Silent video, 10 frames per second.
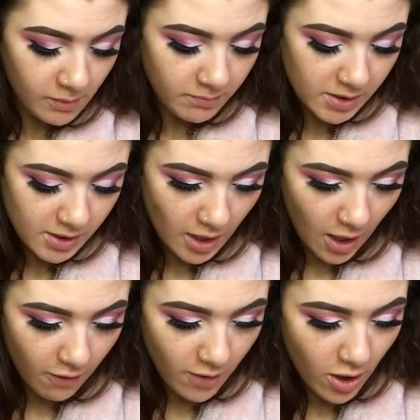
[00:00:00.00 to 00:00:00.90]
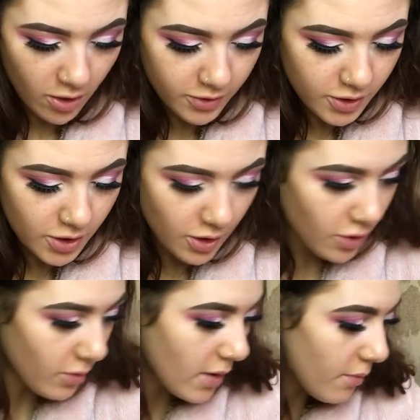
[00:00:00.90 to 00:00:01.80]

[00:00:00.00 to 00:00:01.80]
mascara on to